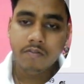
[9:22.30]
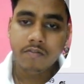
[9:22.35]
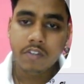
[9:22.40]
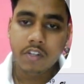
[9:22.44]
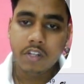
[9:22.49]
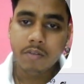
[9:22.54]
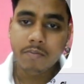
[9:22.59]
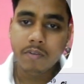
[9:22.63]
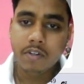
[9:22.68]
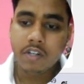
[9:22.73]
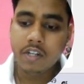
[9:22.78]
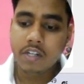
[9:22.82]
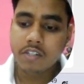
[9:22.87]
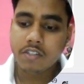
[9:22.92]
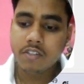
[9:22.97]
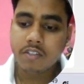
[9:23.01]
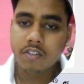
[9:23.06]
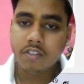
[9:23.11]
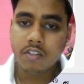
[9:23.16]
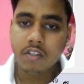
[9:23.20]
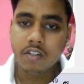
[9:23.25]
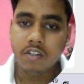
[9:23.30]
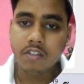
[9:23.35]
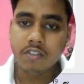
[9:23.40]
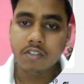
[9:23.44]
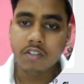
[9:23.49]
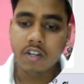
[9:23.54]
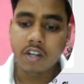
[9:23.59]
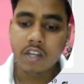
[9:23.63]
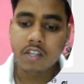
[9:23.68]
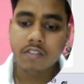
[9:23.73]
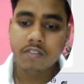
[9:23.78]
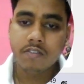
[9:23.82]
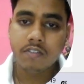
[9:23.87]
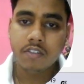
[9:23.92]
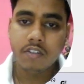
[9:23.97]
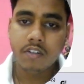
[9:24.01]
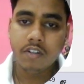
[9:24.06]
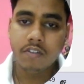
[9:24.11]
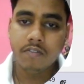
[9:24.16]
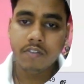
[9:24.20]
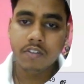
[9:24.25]
variable, let's initialize
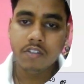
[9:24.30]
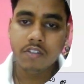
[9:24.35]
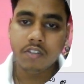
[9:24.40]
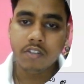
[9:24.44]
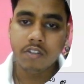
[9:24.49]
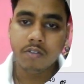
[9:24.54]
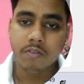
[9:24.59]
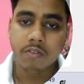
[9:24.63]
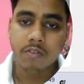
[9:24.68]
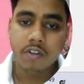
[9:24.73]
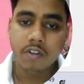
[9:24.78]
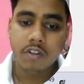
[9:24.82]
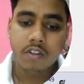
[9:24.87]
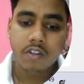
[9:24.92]
it with 0,